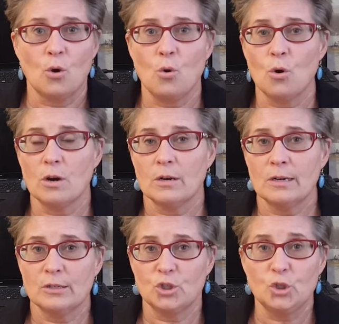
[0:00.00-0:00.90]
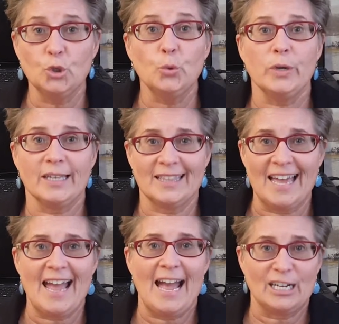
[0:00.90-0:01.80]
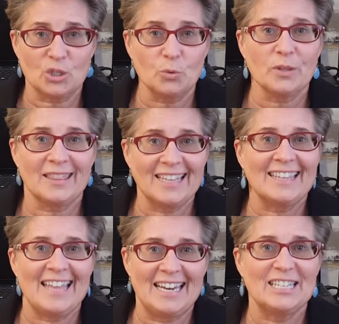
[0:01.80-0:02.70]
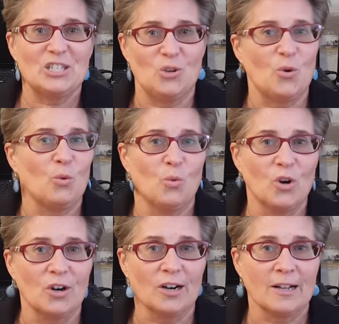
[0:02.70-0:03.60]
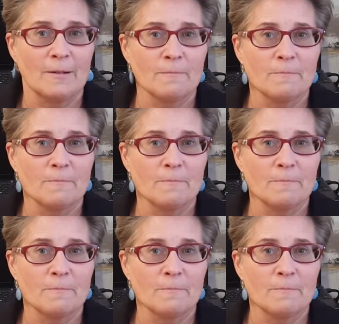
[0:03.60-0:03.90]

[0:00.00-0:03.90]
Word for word: or doing the actual thing that is your work.